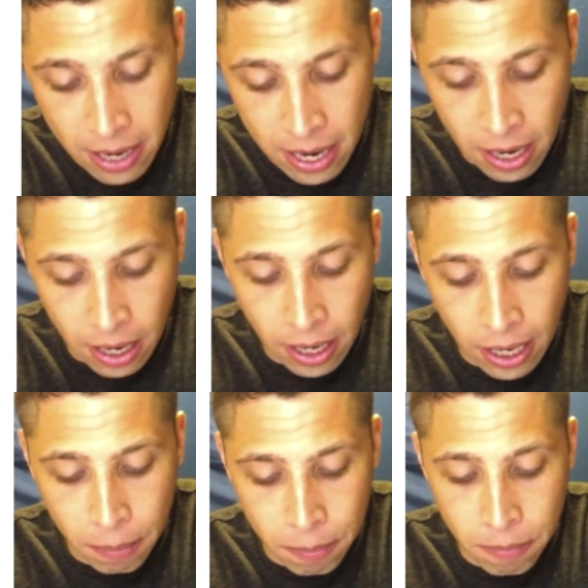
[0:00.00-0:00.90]

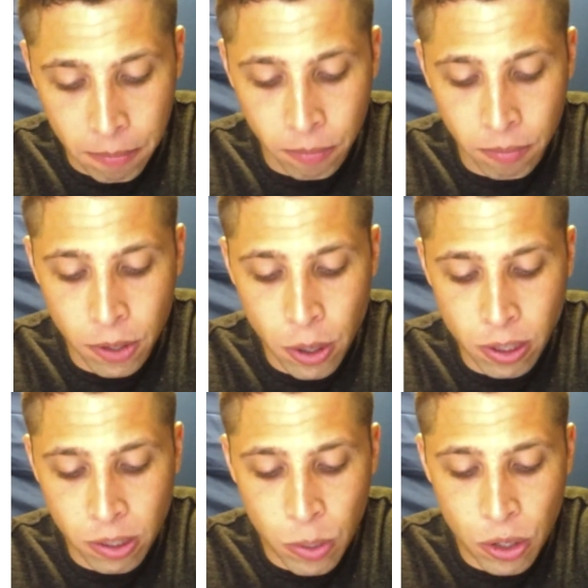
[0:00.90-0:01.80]
Um,
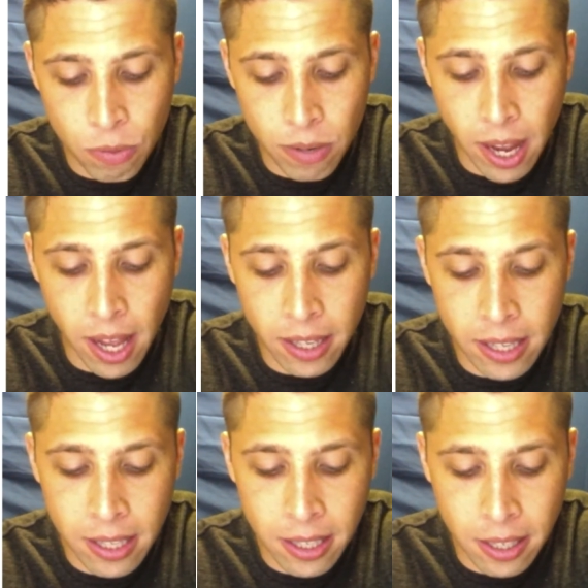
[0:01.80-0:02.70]
notice we do not
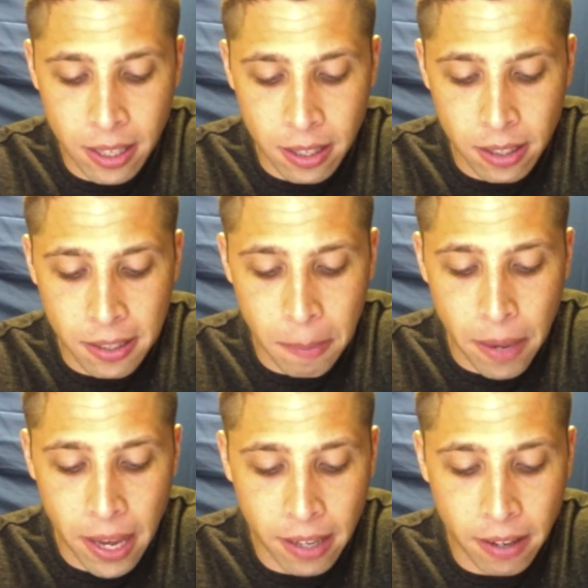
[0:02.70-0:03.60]
need to
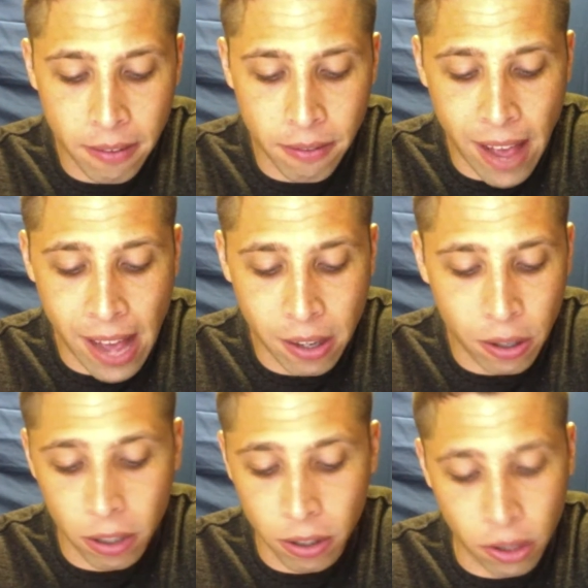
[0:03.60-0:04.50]
pick a val
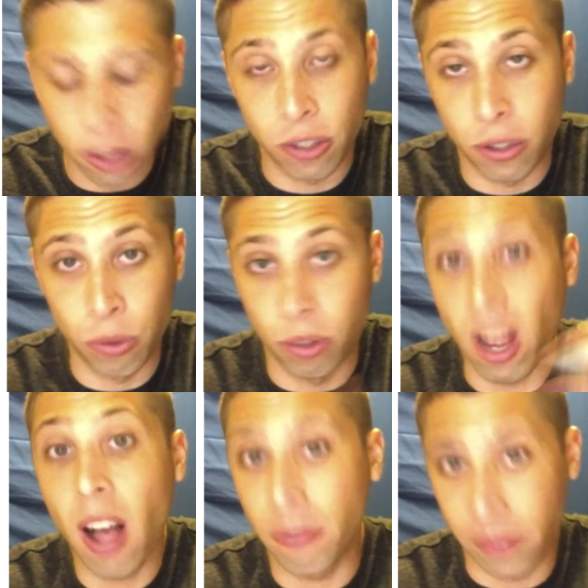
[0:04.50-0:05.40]
or, or to
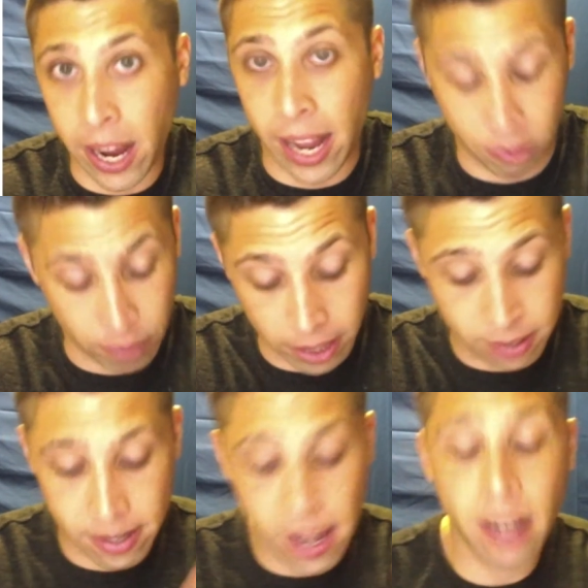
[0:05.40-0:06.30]
solve for x, right? It's
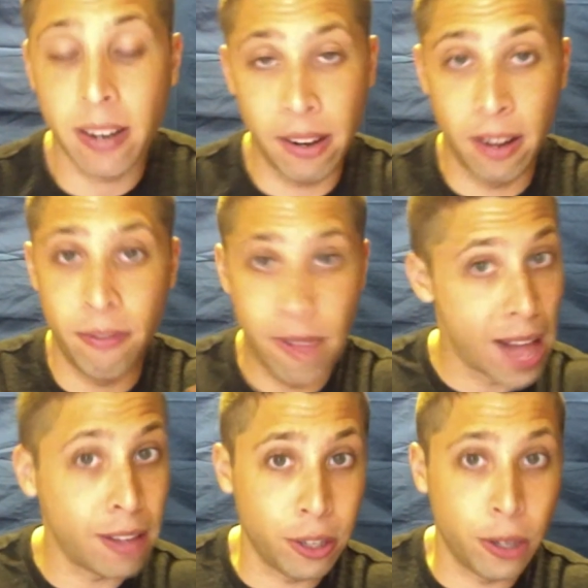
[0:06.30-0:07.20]
not a
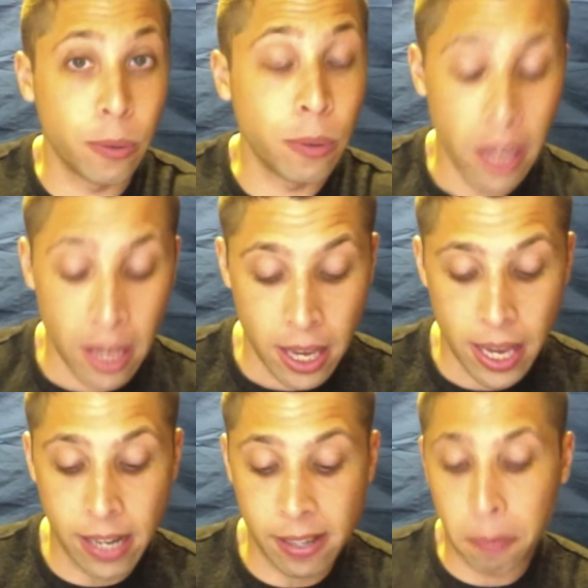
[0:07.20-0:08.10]
value, it
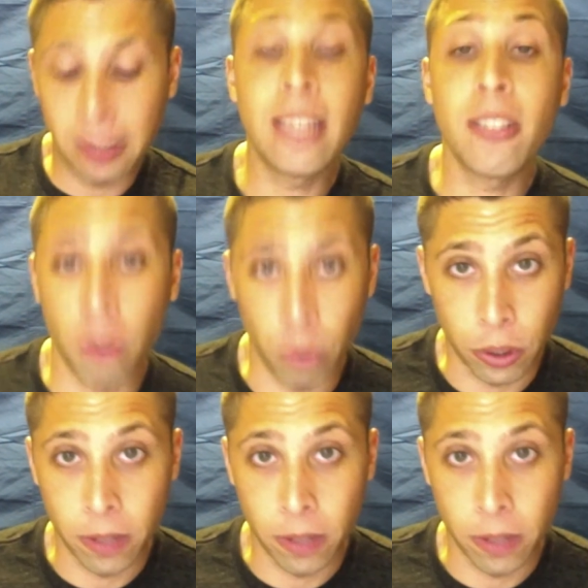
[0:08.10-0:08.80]
is a placeholder.